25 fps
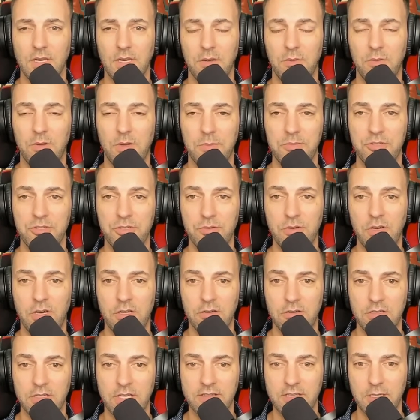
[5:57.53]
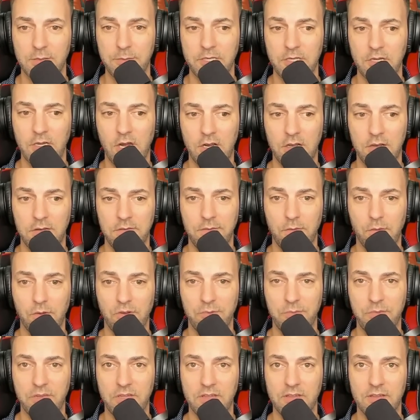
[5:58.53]
We're up 200. That's going to be gone in four
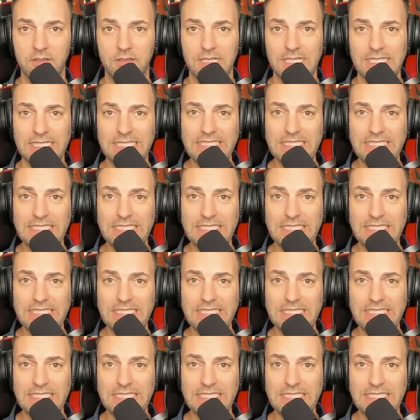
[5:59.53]
spins.